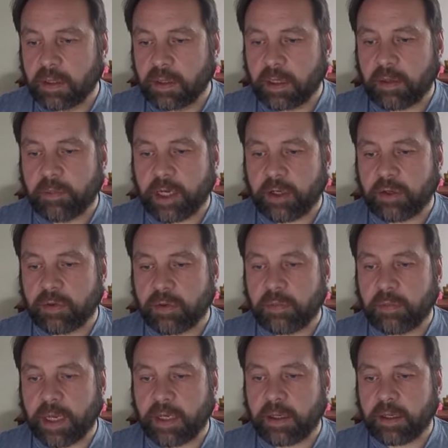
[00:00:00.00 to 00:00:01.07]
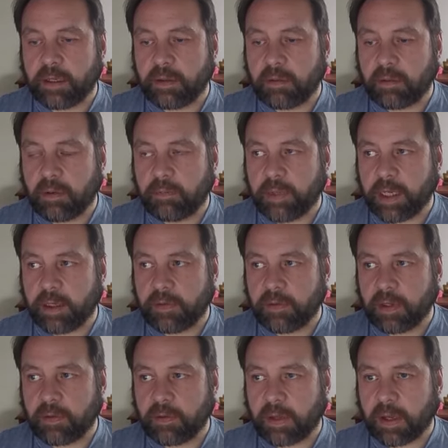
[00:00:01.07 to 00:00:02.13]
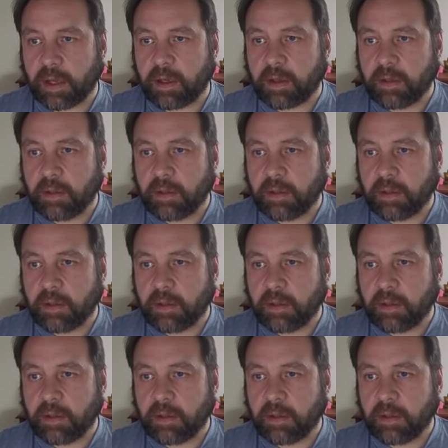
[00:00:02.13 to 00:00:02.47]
then make sure you make a note of that.